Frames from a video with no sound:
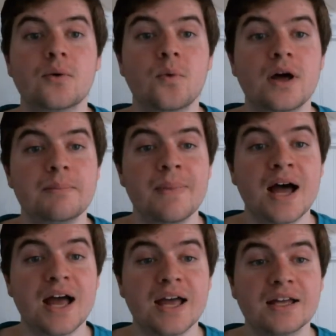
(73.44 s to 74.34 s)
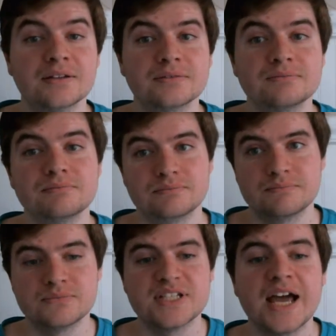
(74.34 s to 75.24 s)
what my
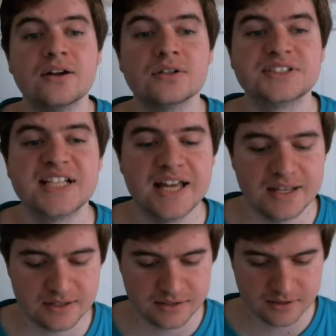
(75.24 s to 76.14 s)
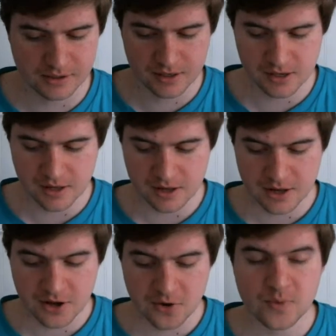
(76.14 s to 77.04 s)
title says,
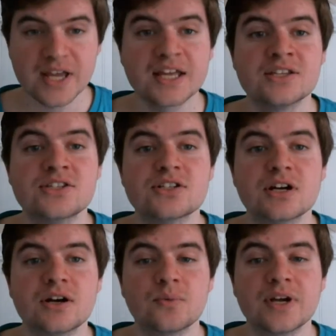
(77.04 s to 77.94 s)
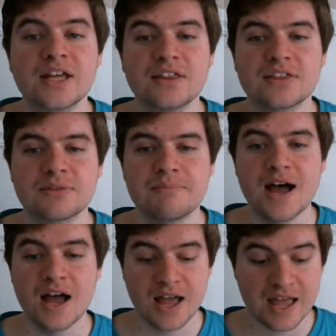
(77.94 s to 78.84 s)
we can start with
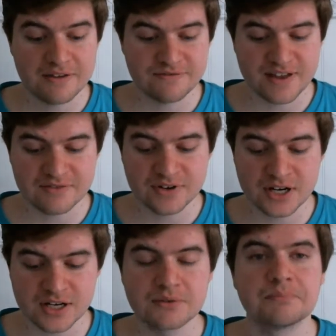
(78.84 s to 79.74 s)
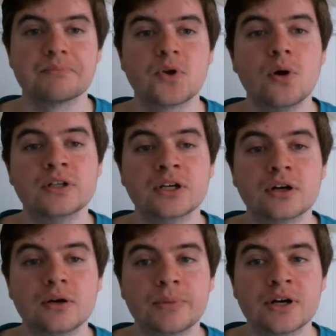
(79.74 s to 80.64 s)
my favorite Golden
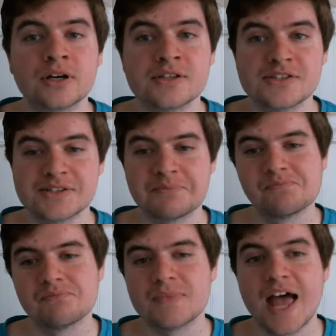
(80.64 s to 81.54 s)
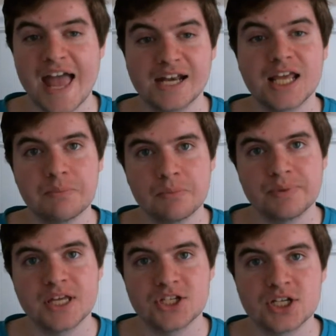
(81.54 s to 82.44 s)
Girl burns. I had to keep
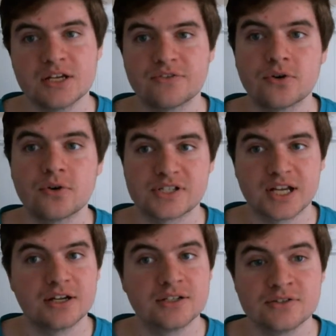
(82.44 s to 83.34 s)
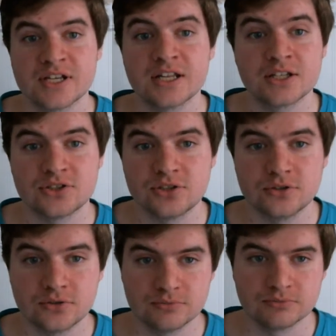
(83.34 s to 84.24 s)
them PG, of course. I couldn't use anything
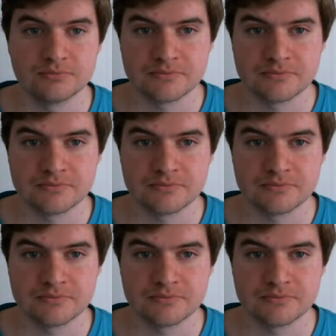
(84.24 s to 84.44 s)
too